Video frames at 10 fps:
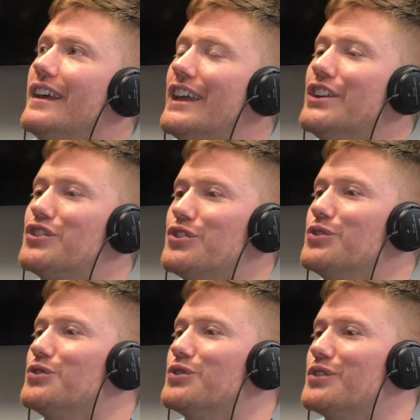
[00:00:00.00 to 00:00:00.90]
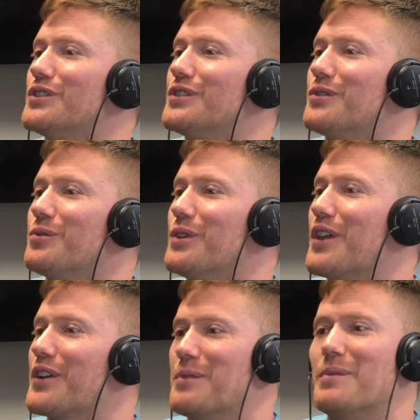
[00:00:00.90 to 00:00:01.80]
issues with
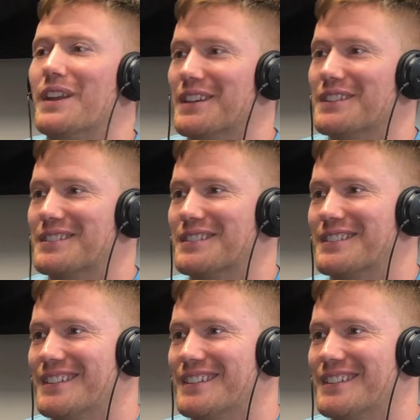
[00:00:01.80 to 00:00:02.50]
other comedians.